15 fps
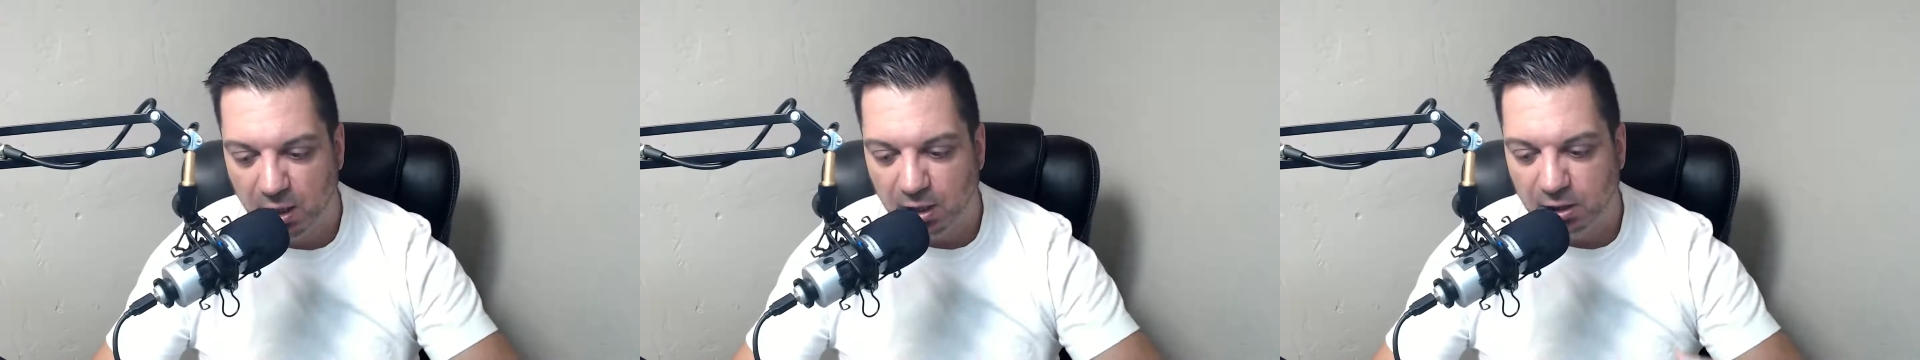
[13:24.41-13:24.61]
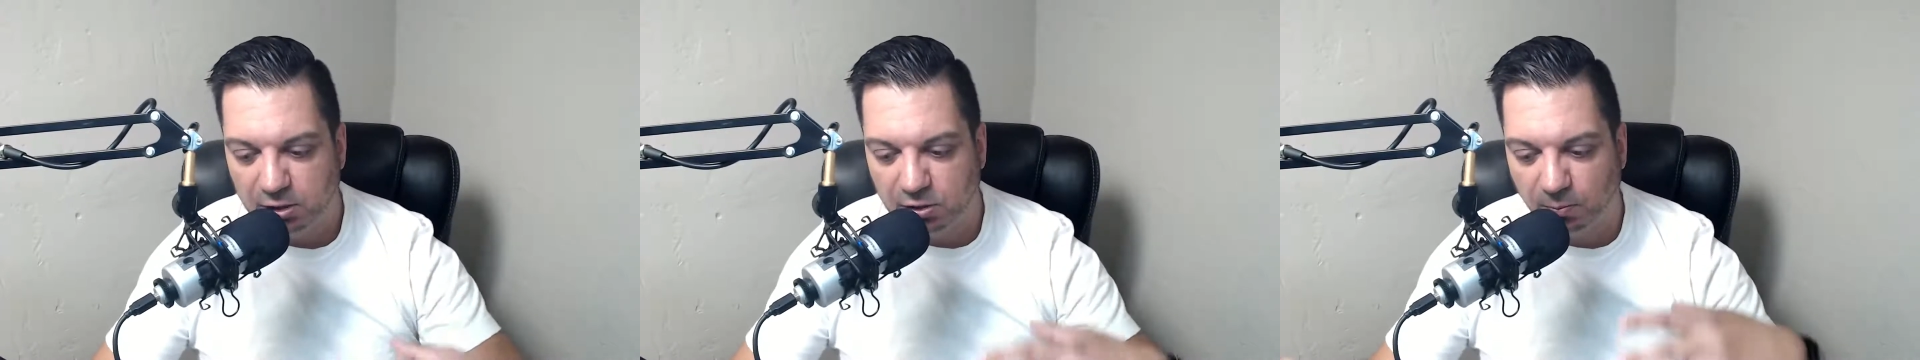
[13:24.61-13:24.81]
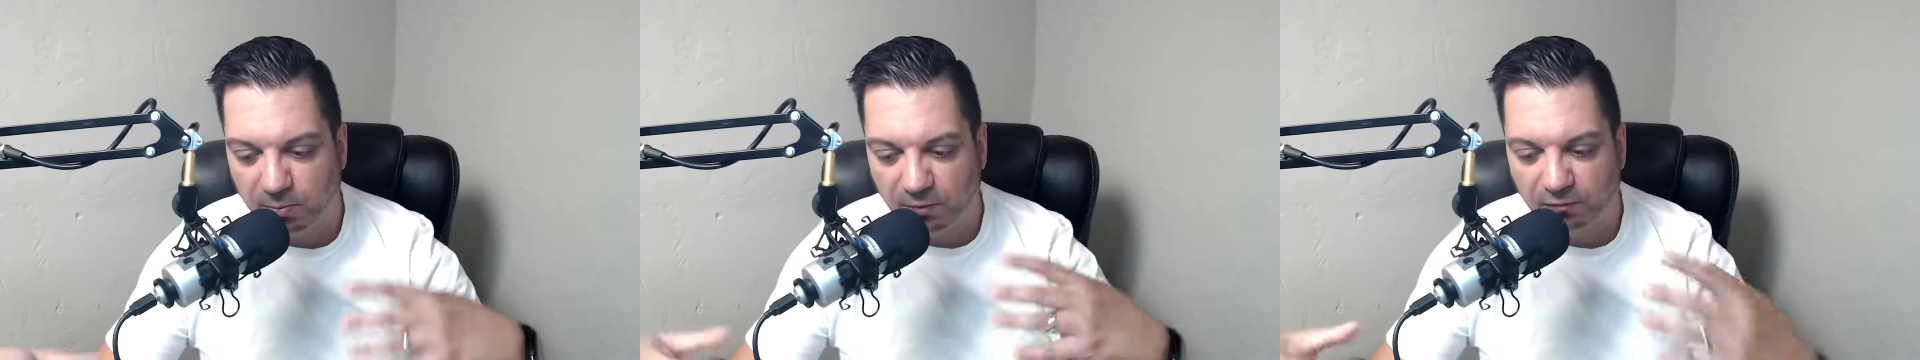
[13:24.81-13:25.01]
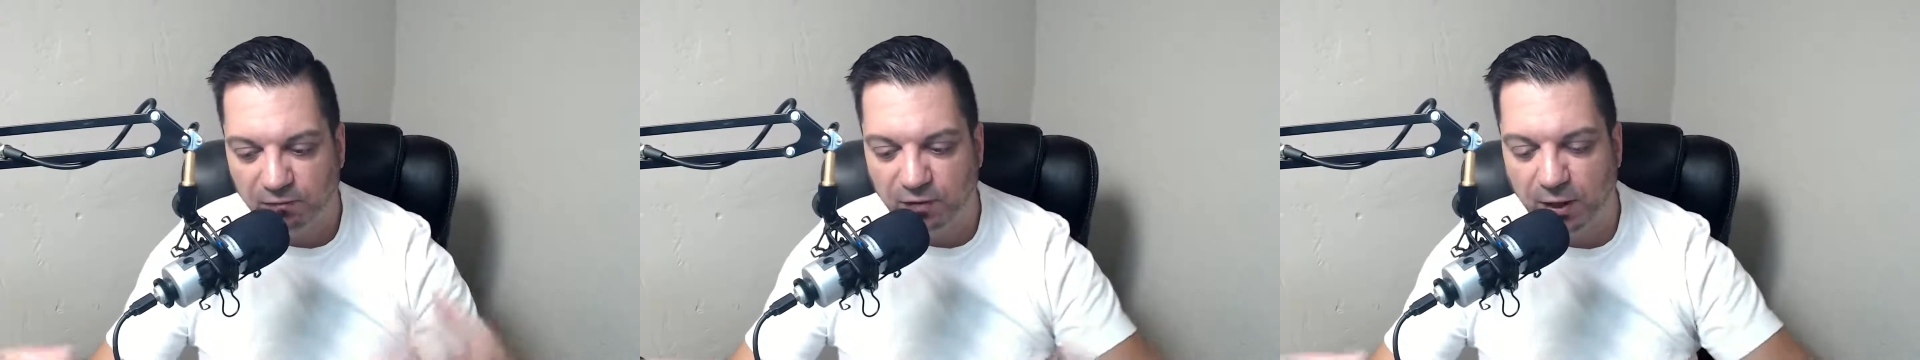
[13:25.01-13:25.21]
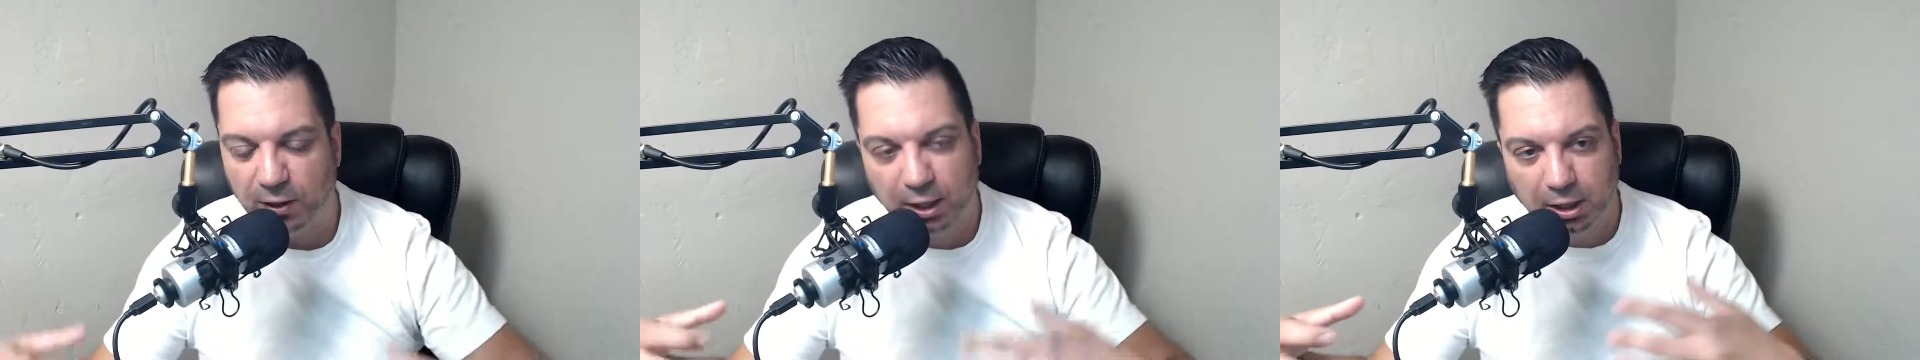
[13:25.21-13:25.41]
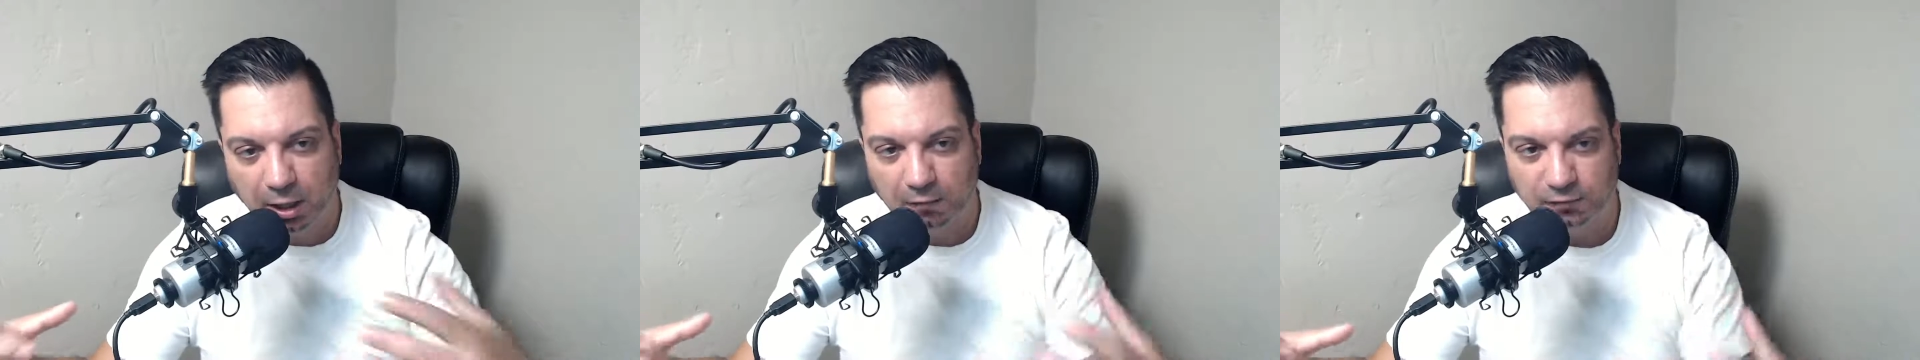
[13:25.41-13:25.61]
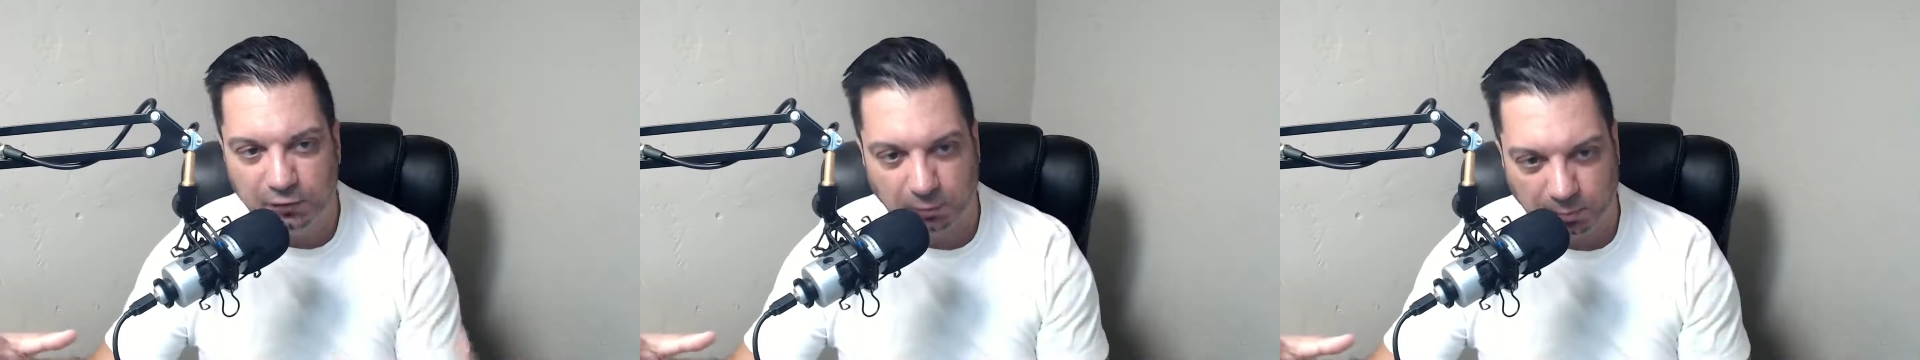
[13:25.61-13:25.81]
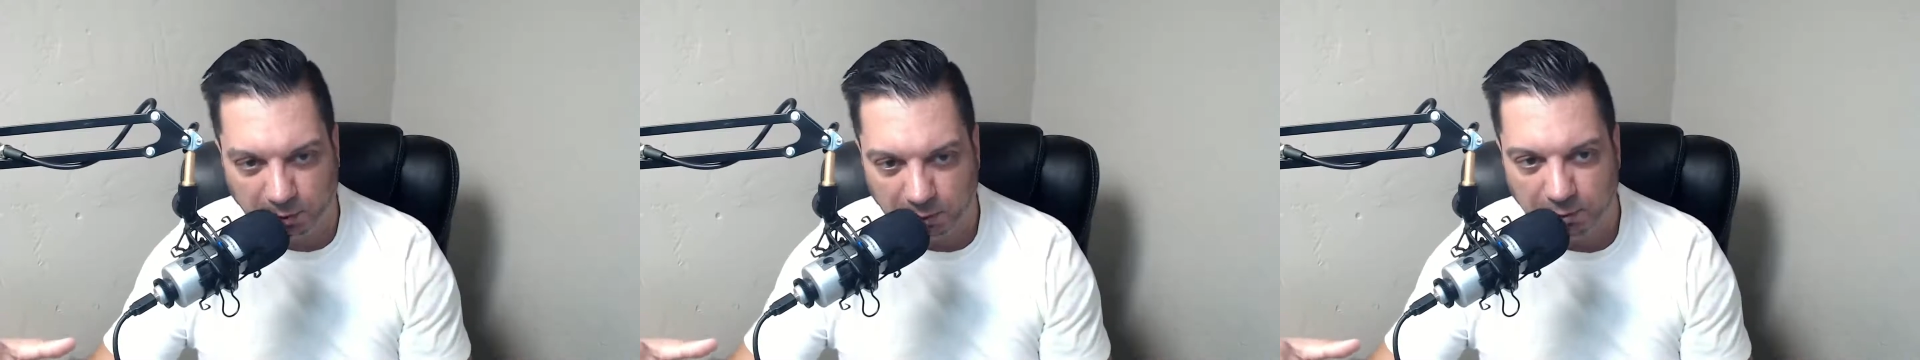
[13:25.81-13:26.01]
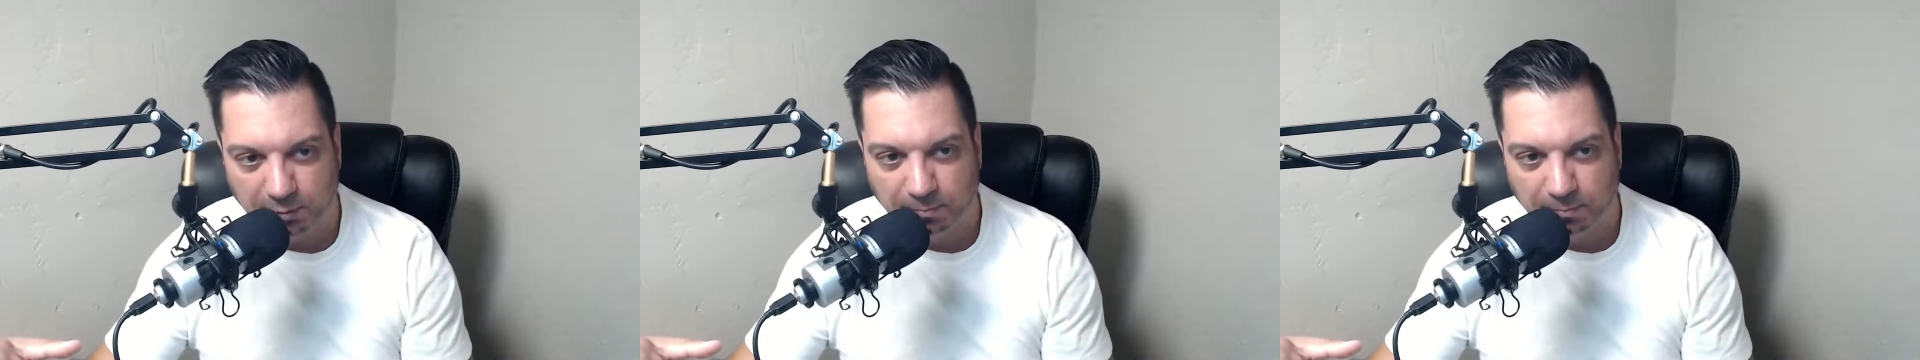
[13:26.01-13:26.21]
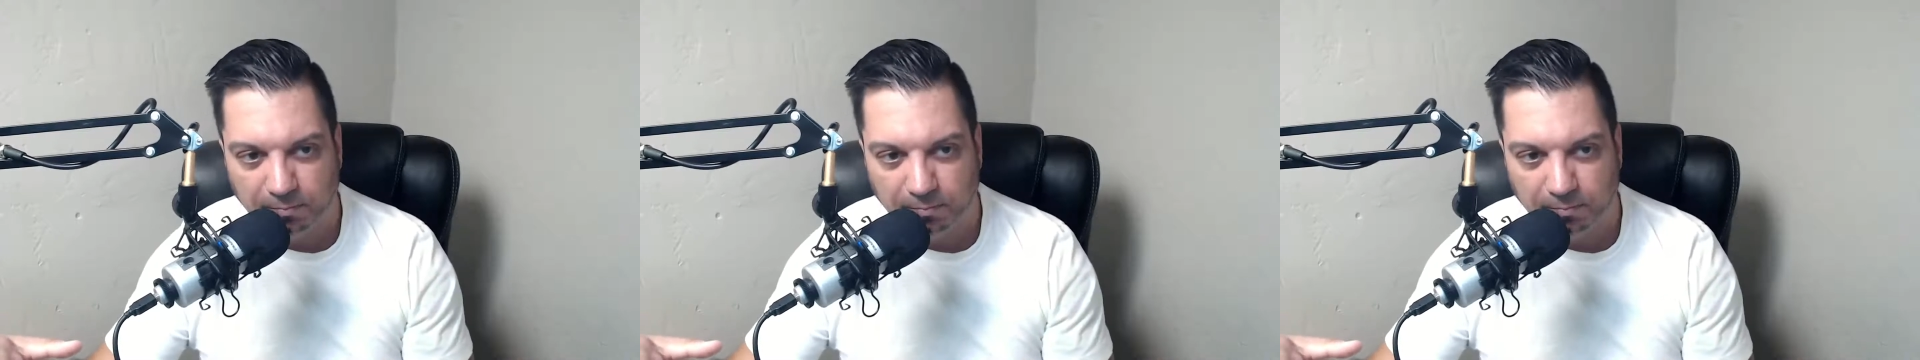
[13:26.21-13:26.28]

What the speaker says: is to be very comfortable.